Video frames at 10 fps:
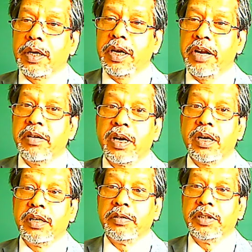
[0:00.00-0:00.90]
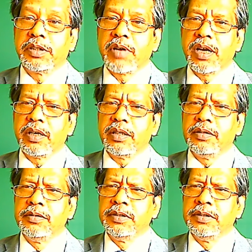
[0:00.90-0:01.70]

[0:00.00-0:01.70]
Area under the triangle.